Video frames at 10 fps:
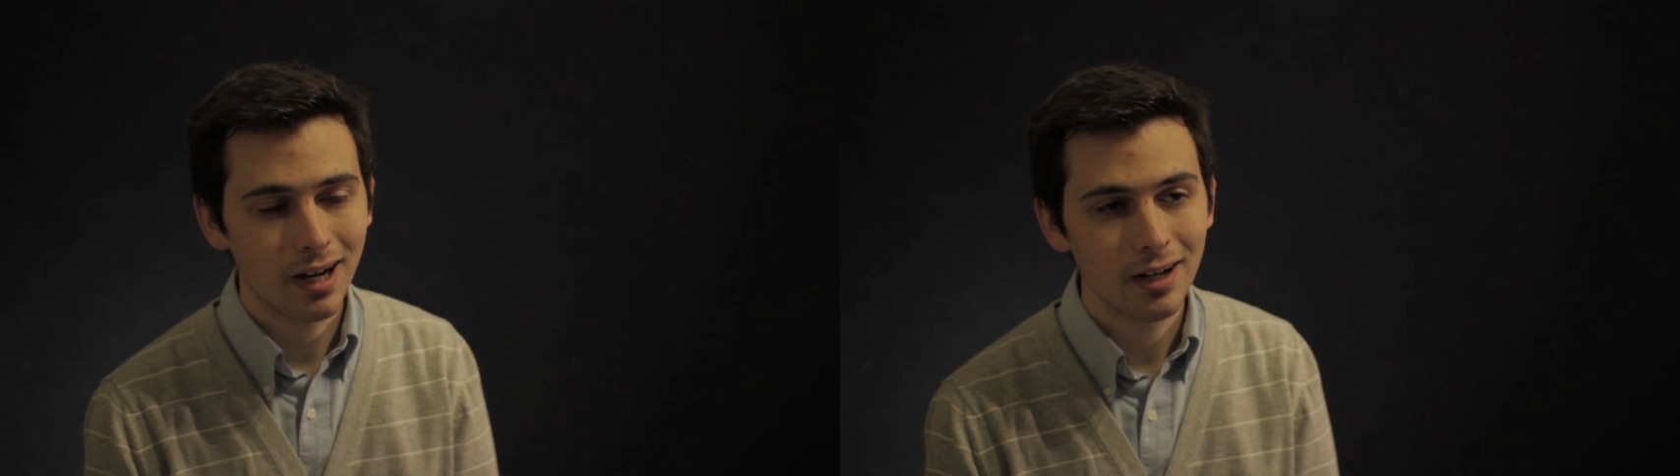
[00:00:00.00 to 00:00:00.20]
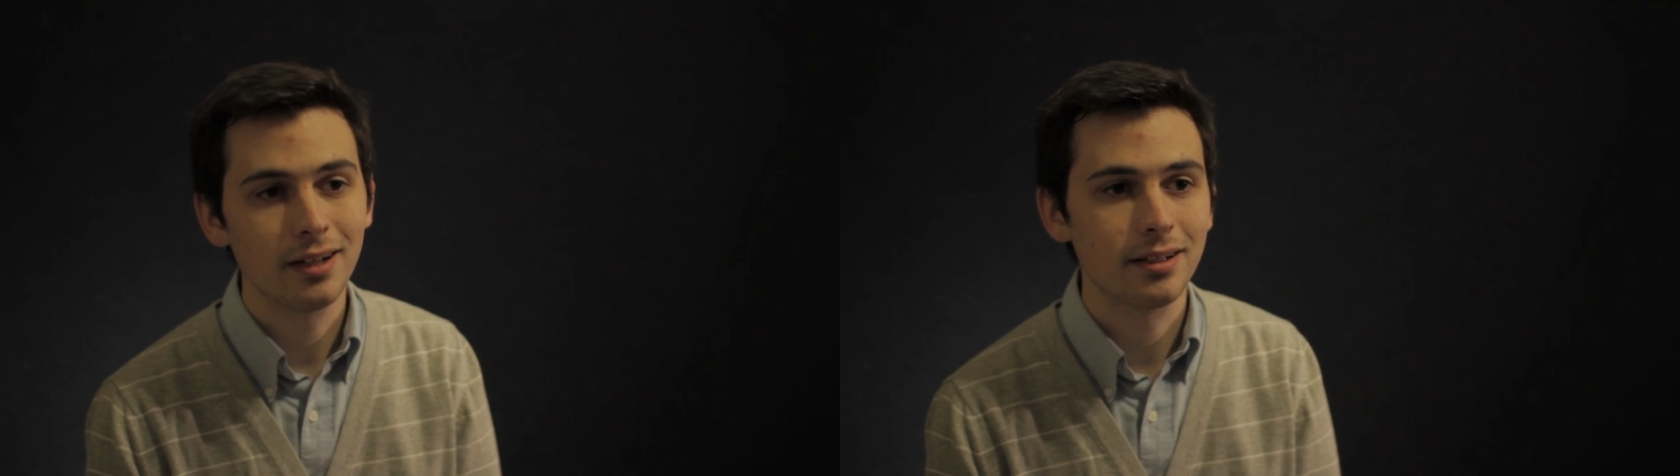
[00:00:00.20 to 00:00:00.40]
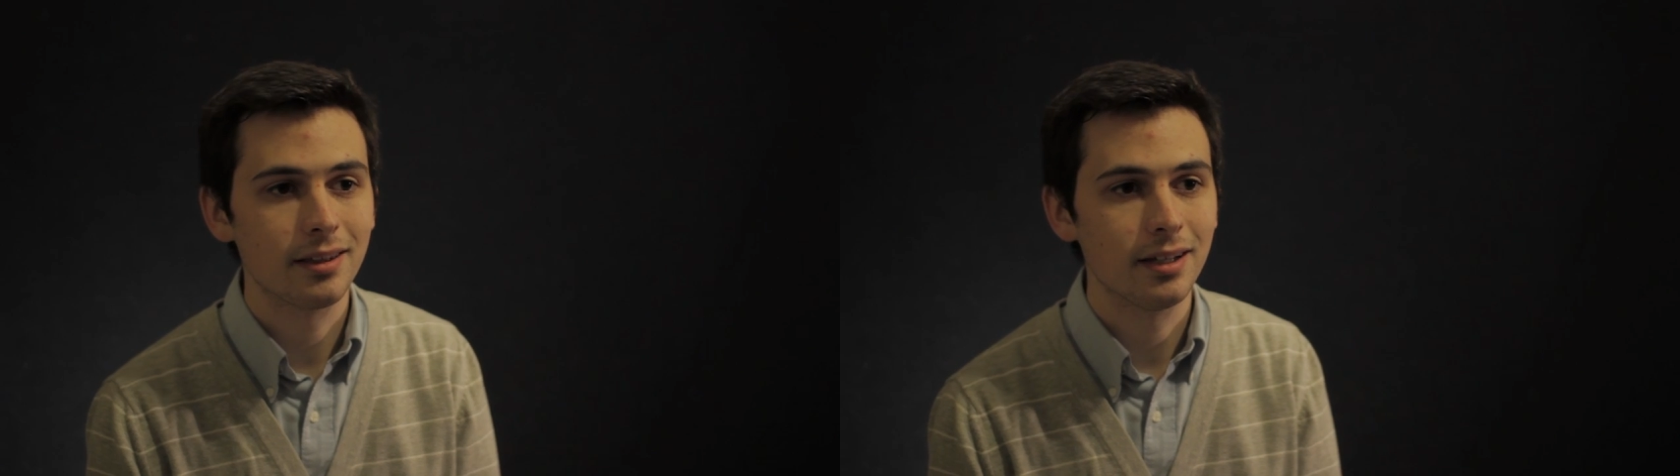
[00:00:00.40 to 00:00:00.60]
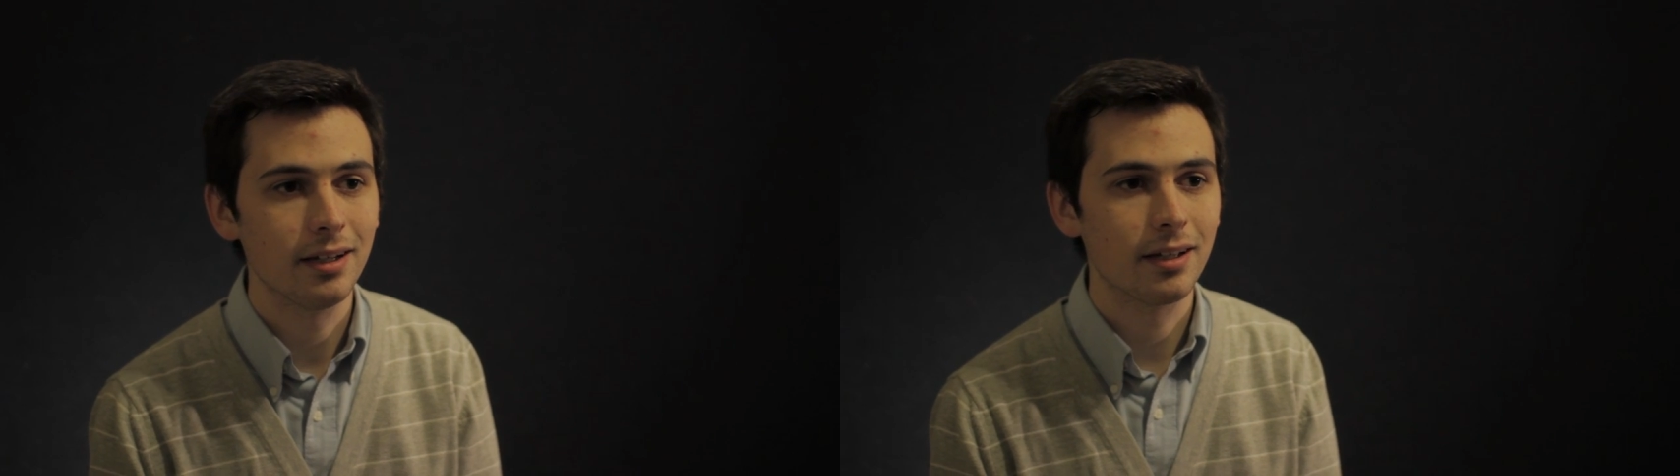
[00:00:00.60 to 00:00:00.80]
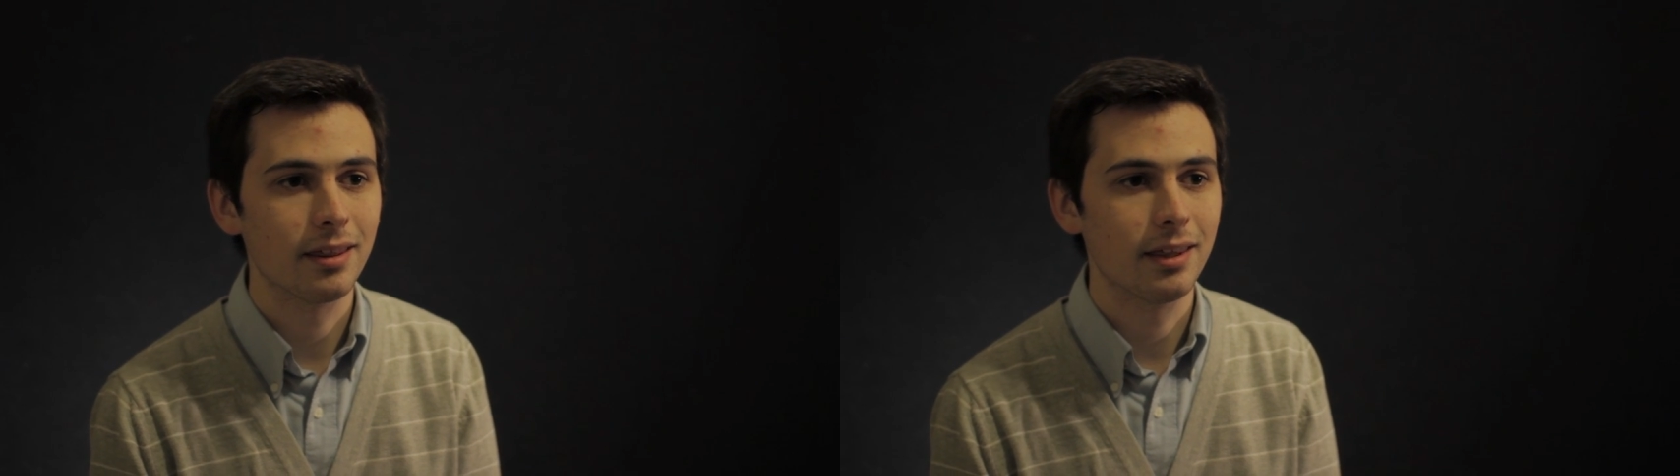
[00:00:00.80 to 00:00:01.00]
I like to
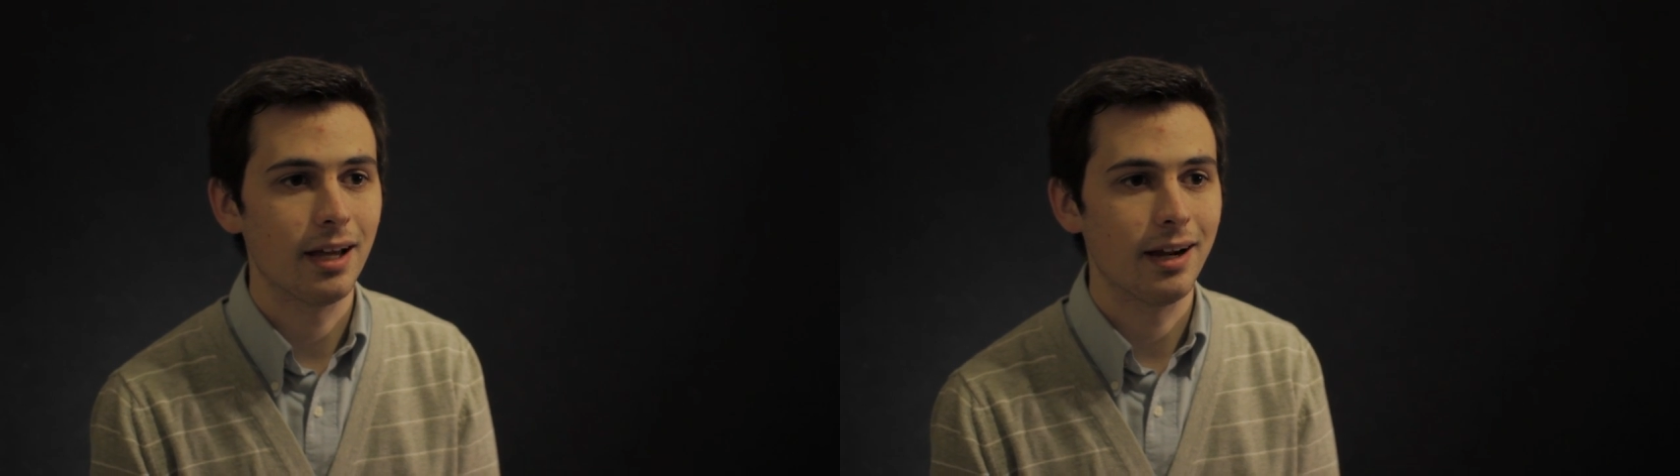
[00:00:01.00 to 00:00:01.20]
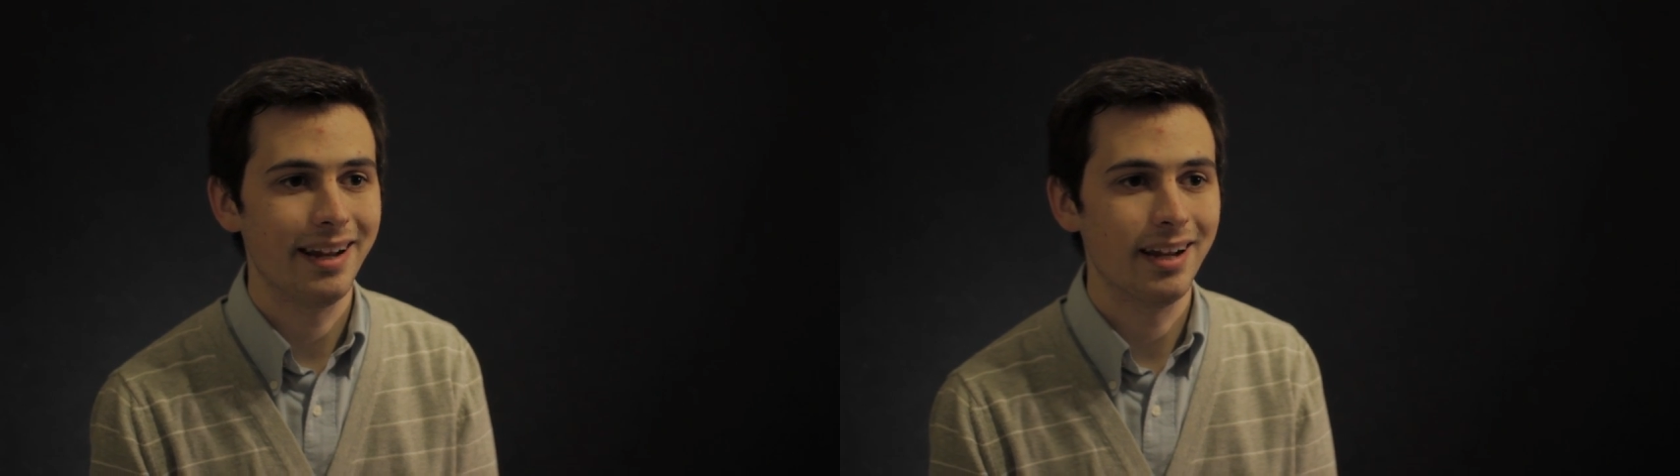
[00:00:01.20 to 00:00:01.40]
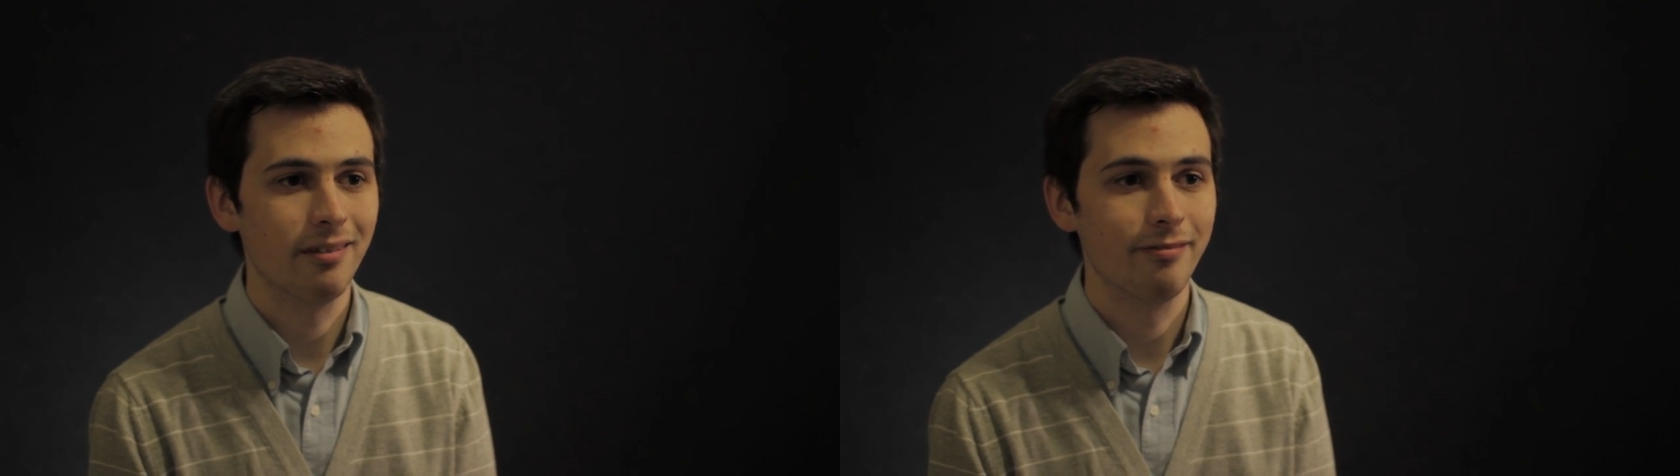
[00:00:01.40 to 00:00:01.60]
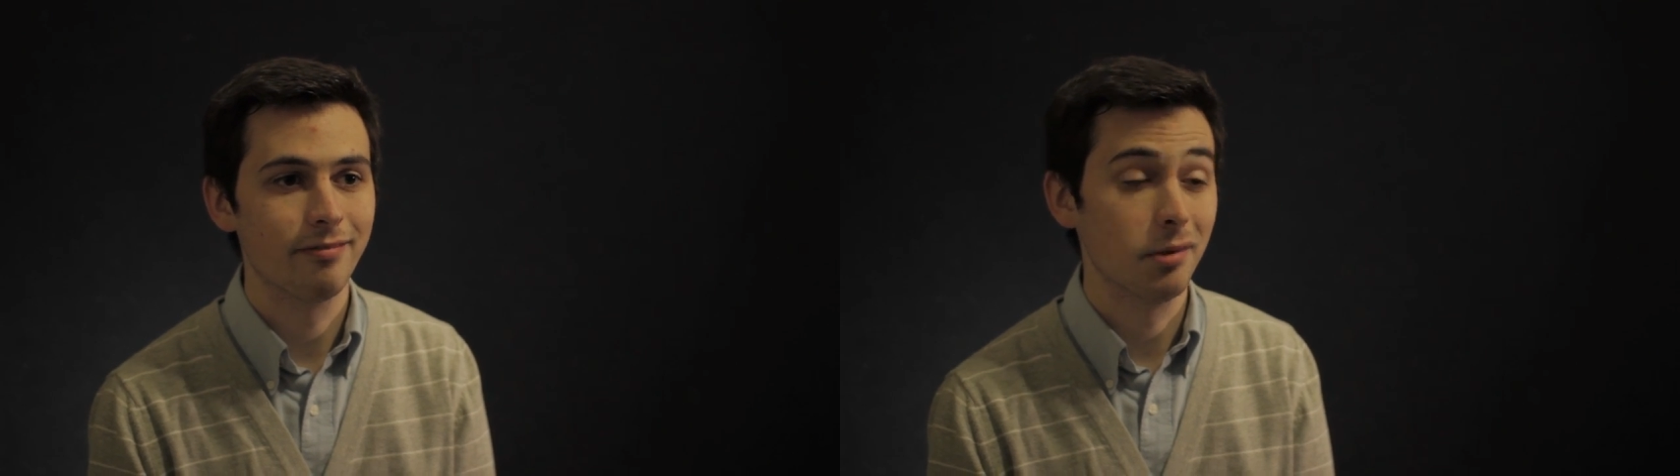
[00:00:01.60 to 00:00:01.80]
think that I have